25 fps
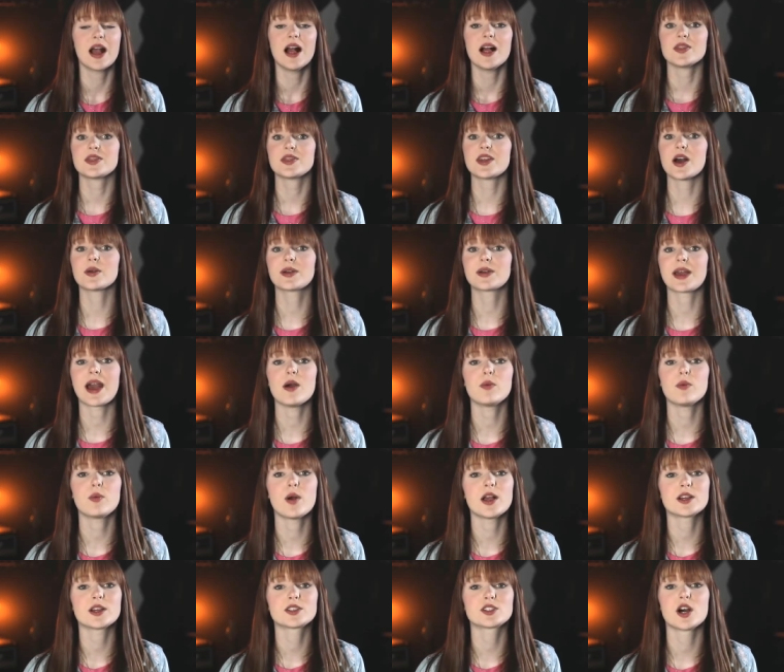They'll get
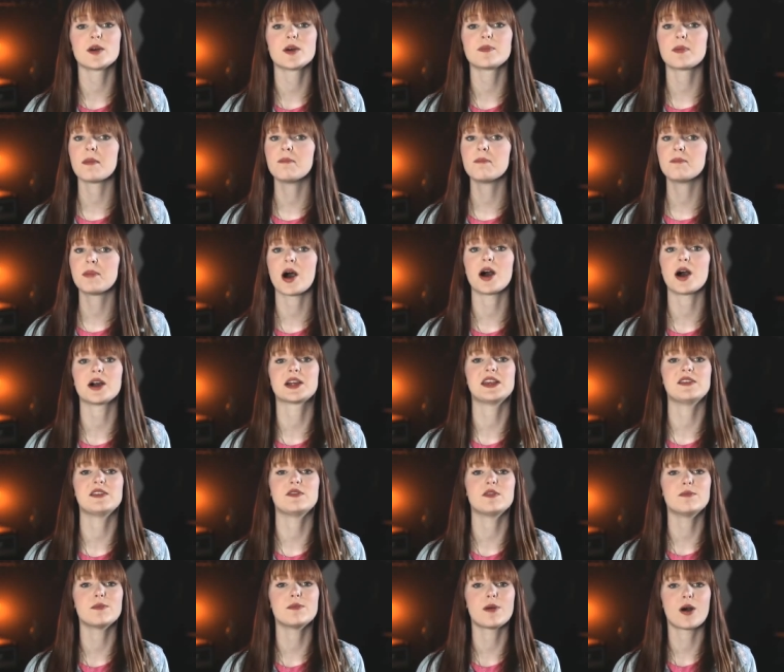worked up and bark
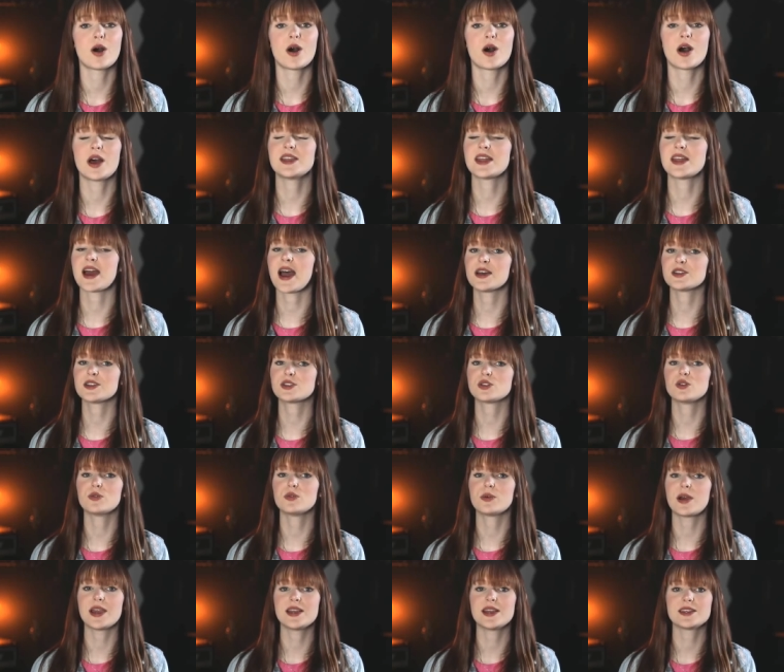even more, and as
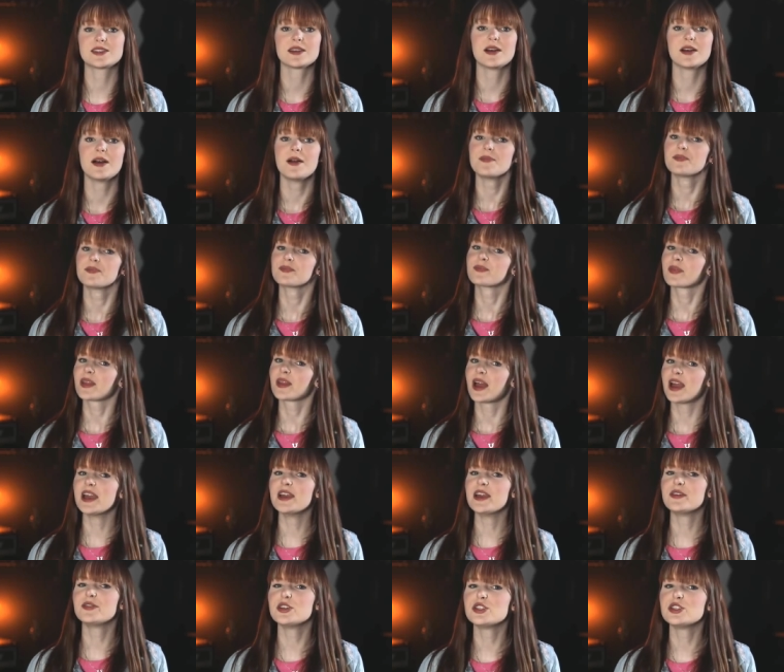always,
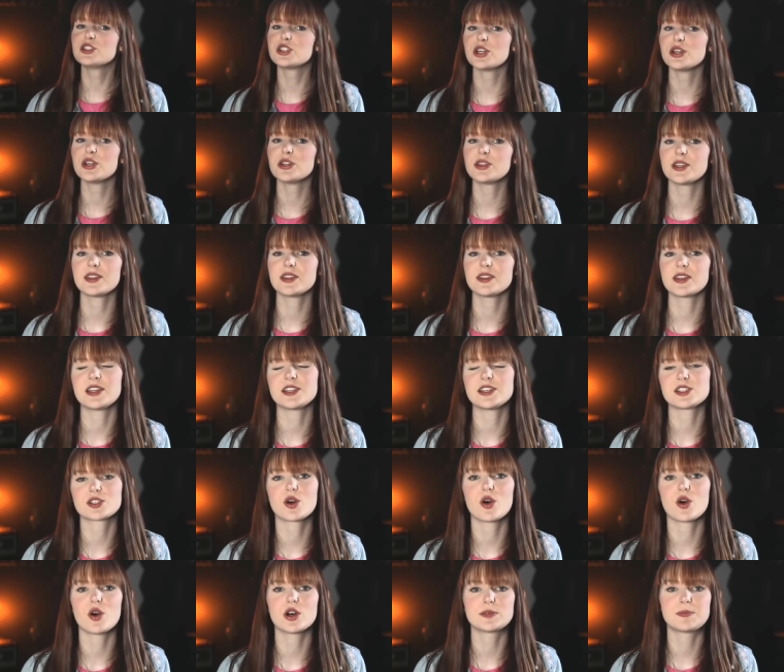if you do think that it's
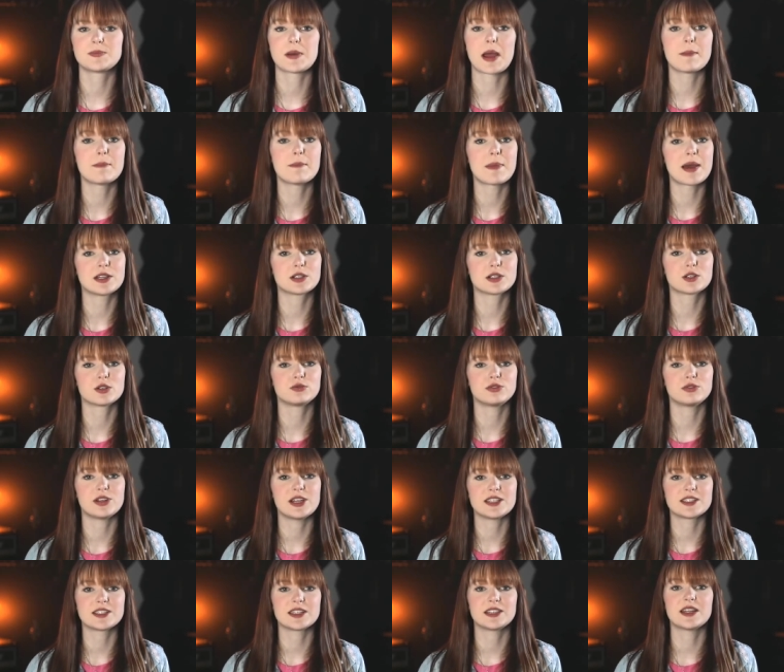caused by a medical
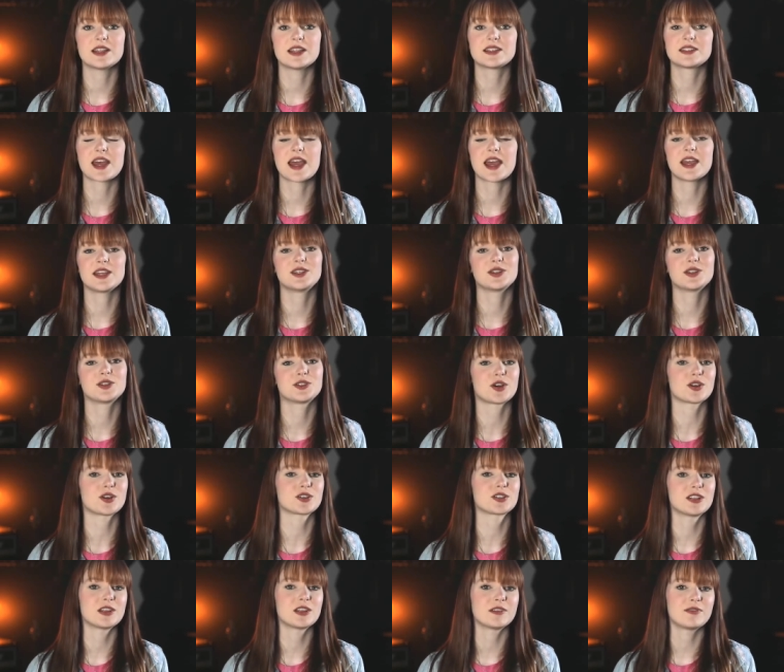reason, take your
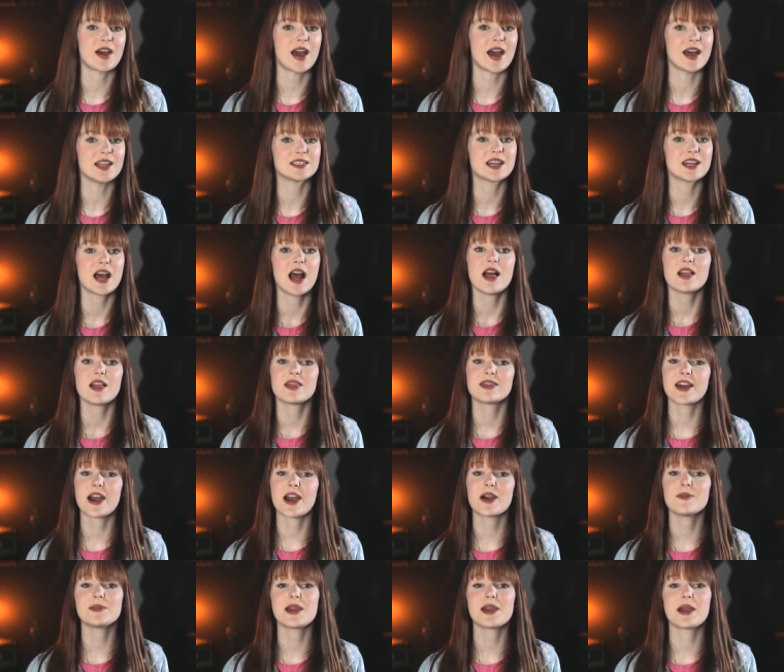dog to the vet.
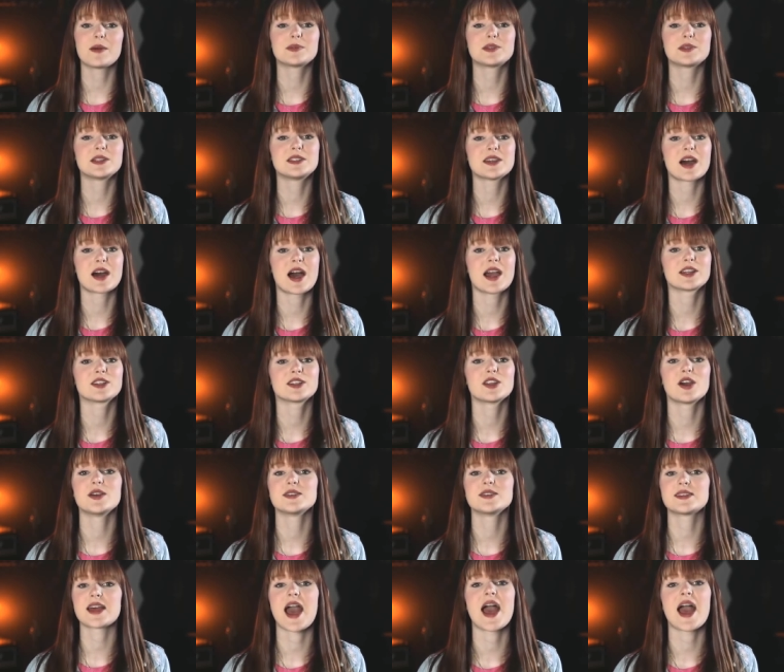They'll be able to
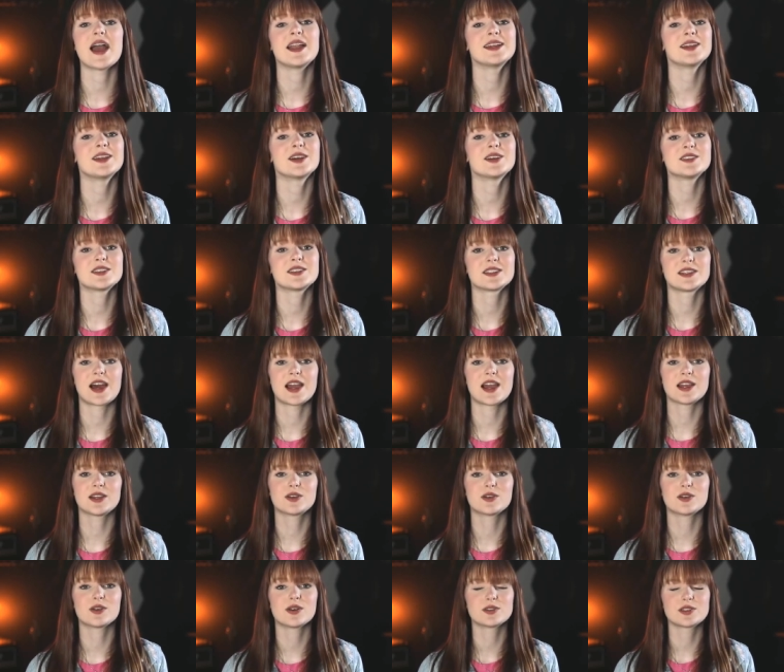diagnose any
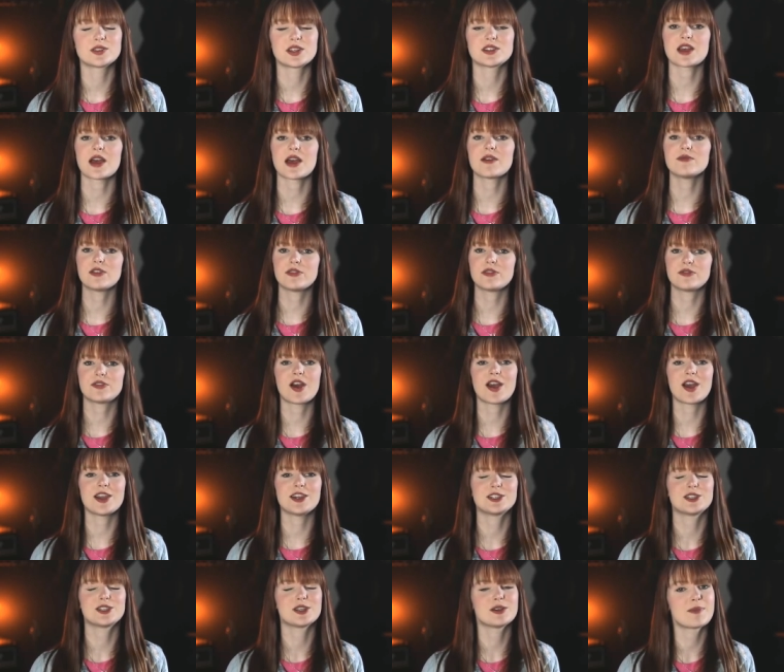underlying causes and refer
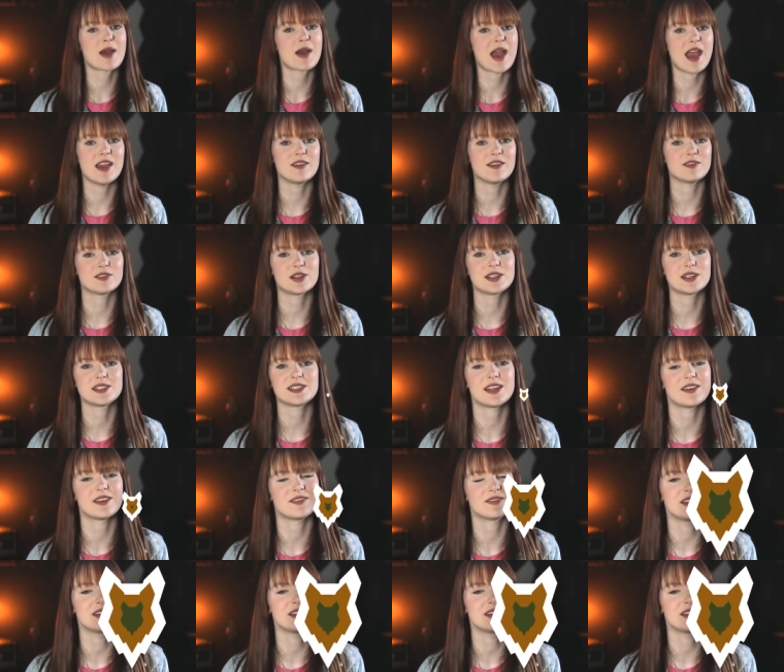you to a behaviourist if